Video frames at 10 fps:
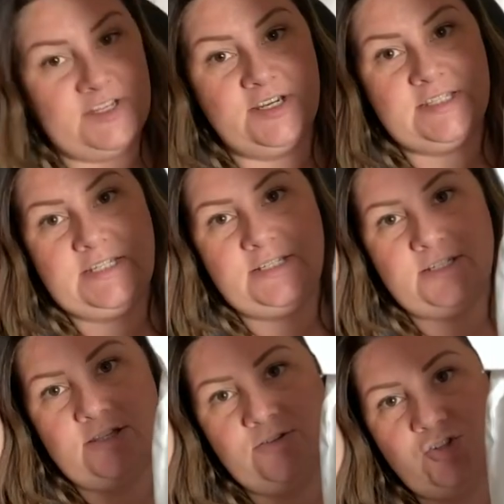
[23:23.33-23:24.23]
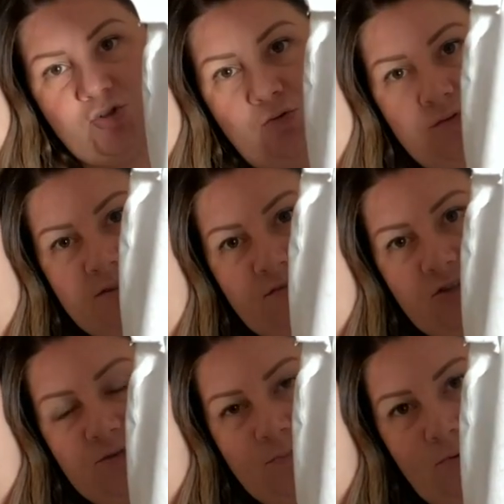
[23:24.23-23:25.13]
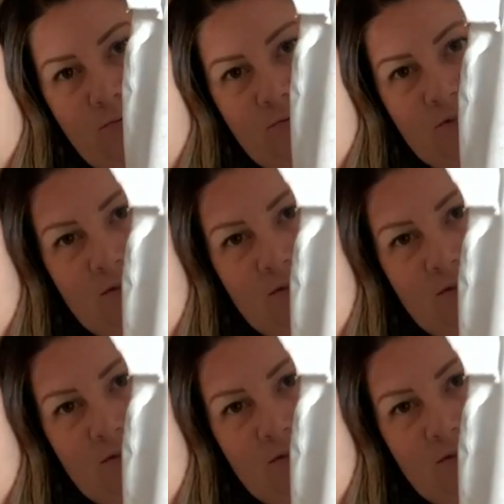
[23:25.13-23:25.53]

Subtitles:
tucked into those shorts I've just bought.